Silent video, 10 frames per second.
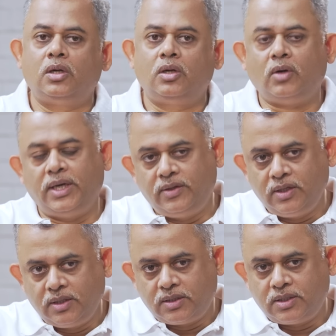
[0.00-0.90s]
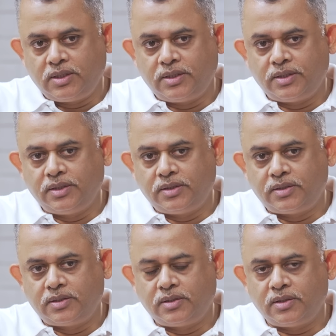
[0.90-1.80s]
No, I think it's
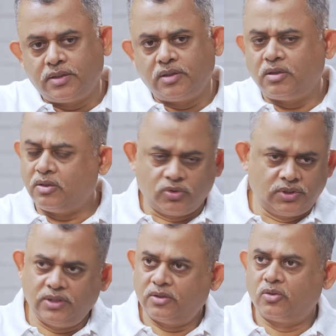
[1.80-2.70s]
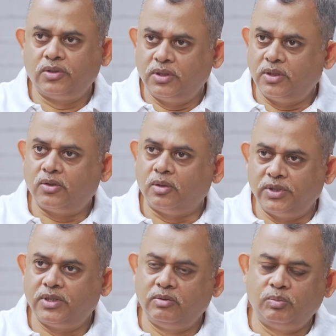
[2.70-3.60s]
of course there's a growth in the economy.
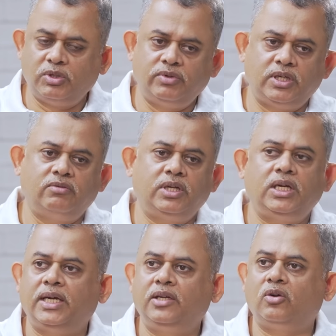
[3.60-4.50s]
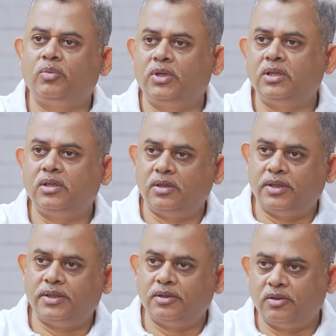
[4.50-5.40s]
So remember, we are a very high nominal
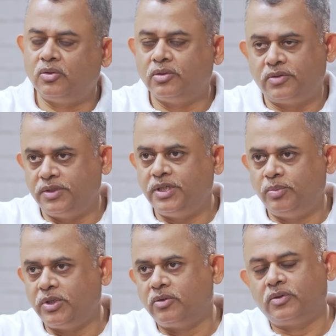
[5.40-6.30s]
growth, GDP growth